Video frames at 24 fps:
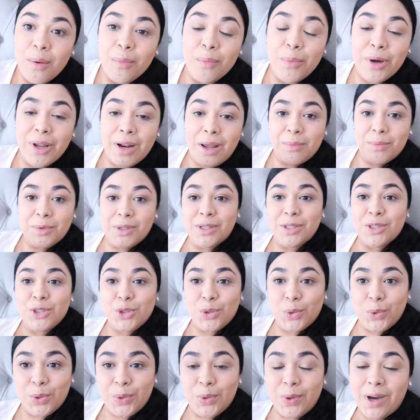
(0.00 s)
But I'm gonna
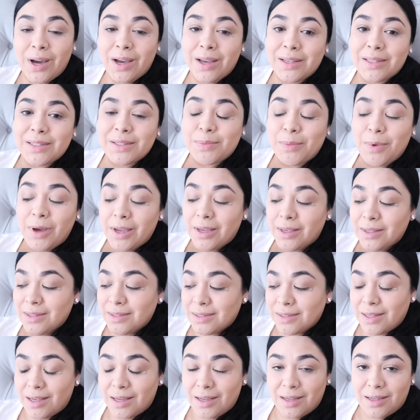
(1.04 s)
show you guys my
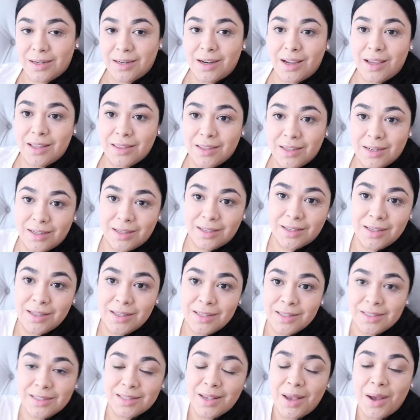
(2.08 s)
son
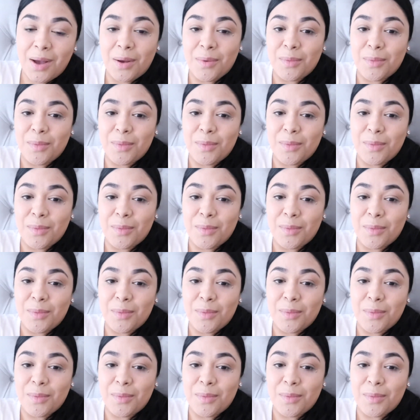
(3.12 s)
Andres.